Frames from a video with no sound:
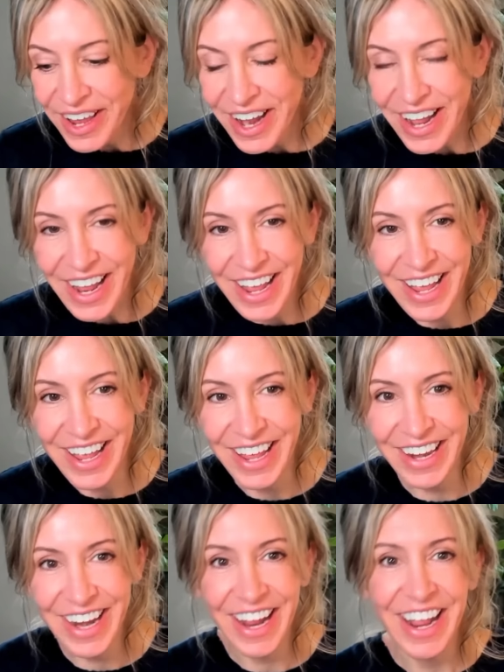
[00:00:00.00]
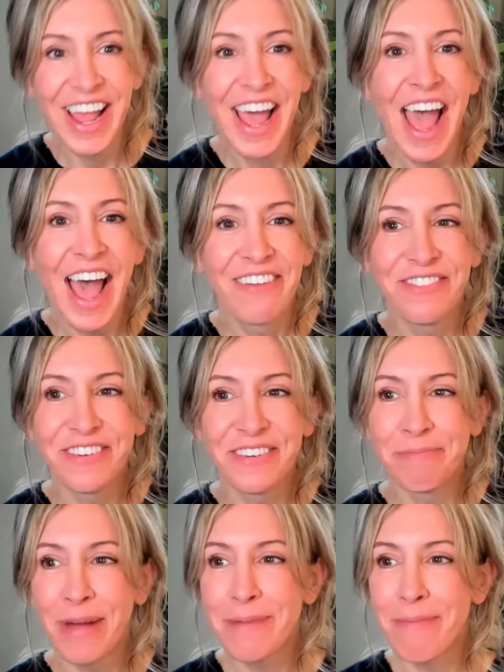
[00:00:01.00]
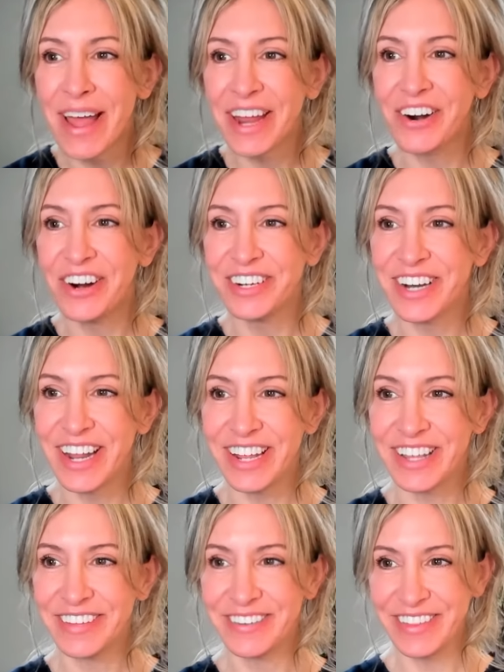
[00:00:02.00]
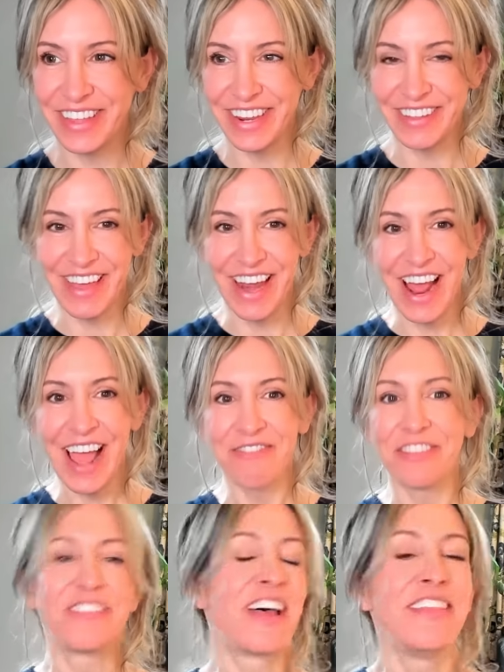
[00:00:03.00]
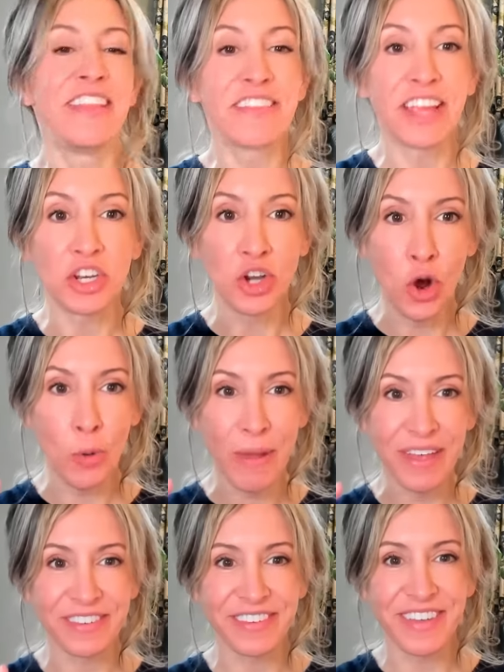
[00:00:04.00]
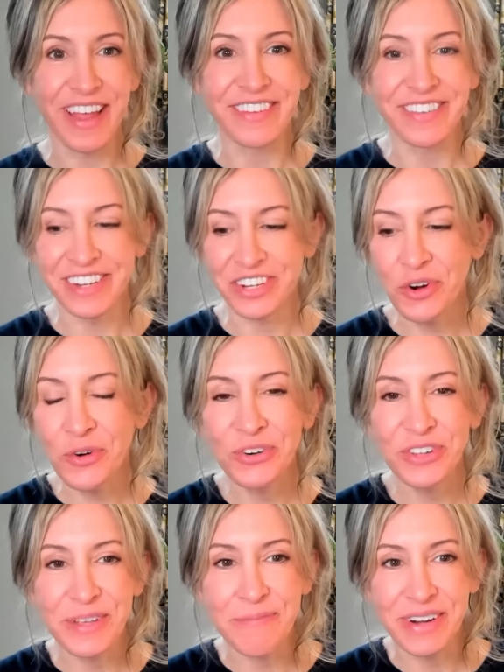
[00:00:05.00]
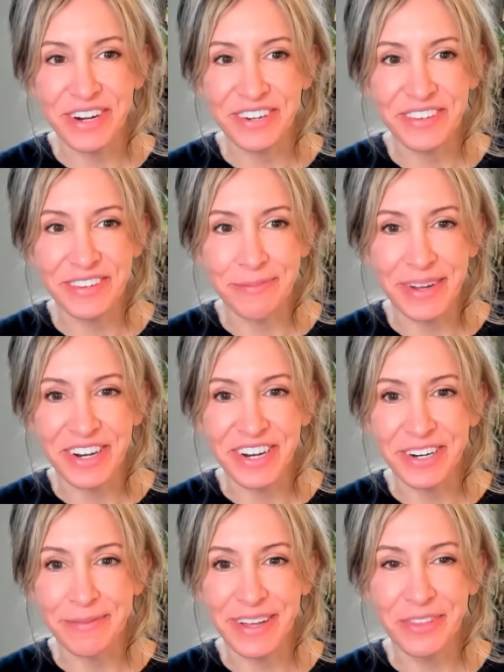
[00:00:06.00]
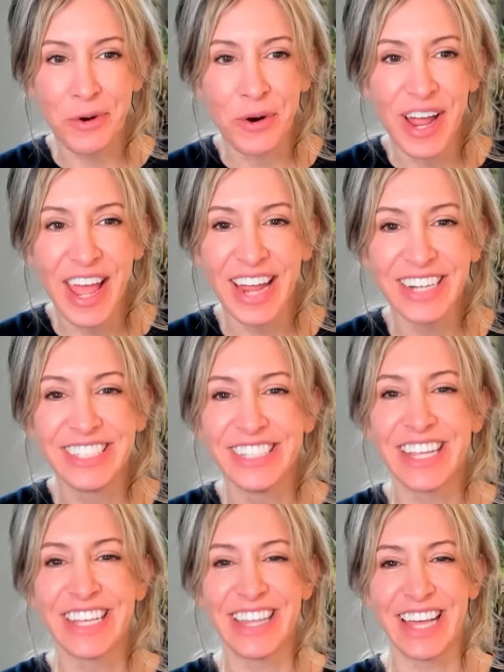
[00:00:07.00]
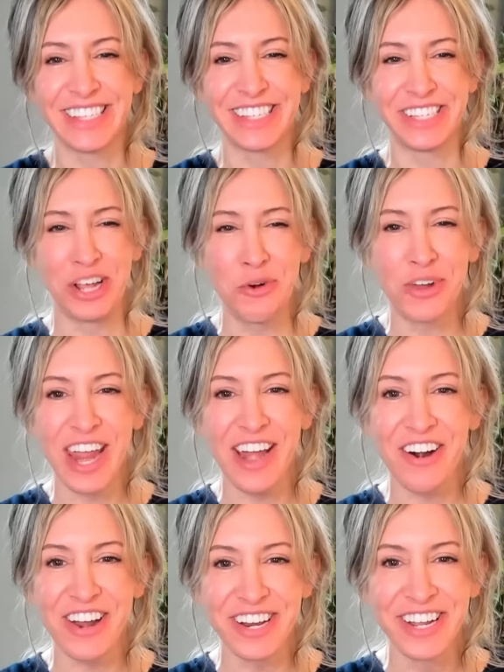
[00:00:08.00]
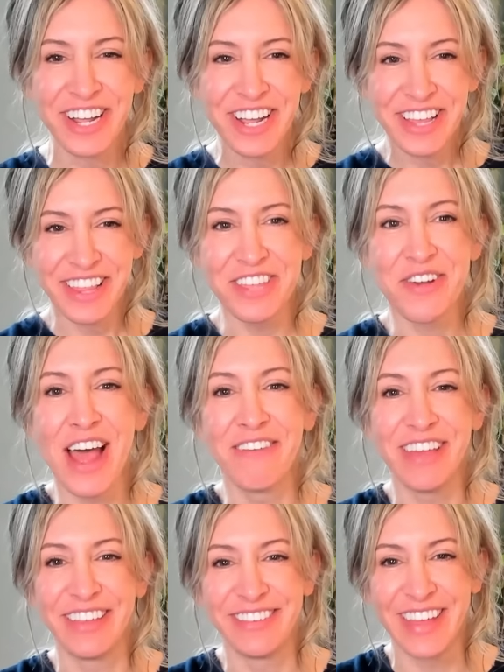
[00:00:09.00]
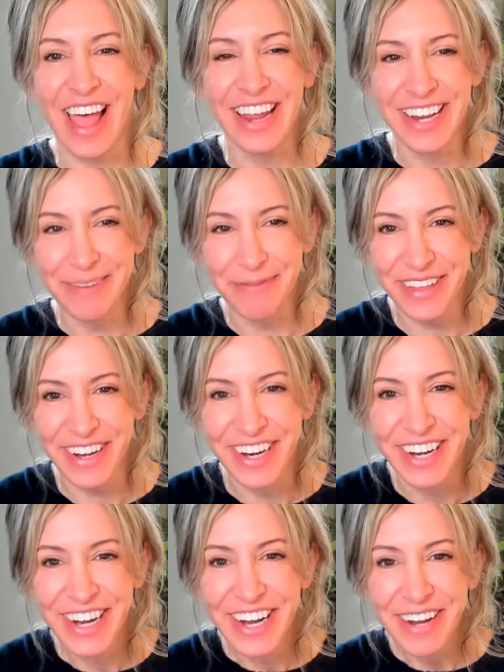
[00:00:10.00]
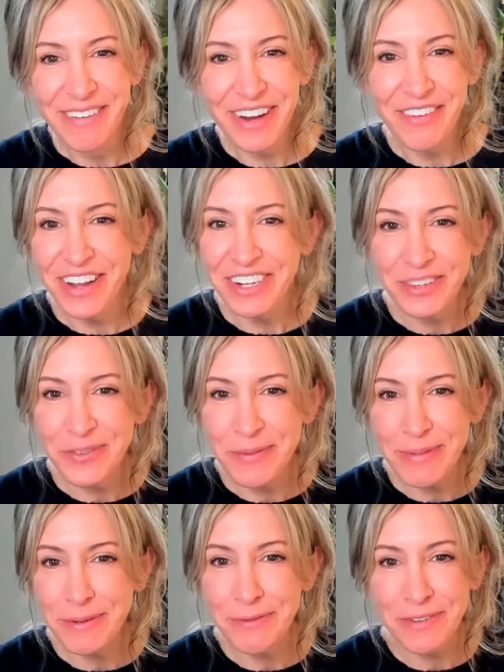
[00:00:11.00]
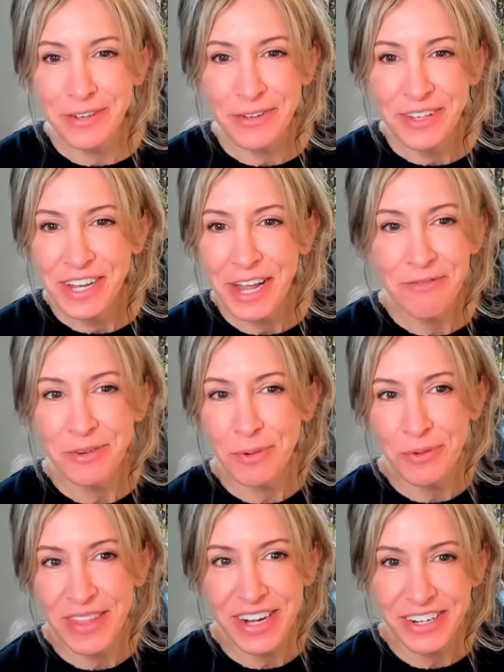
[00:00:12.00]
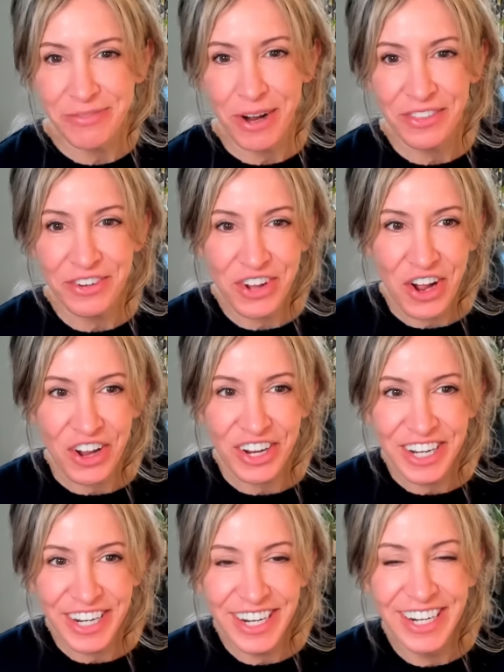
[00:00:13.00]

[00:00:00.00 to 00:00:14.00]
And I, and I have, by my garden, I was thinking that I have a sign that's like, no pesticides. And it totally embarrasses my daughter, by the way. She's like, that's so Karen that you have that sign up there. I'm like, well, I just want people to feel comfortable when they walk their dog.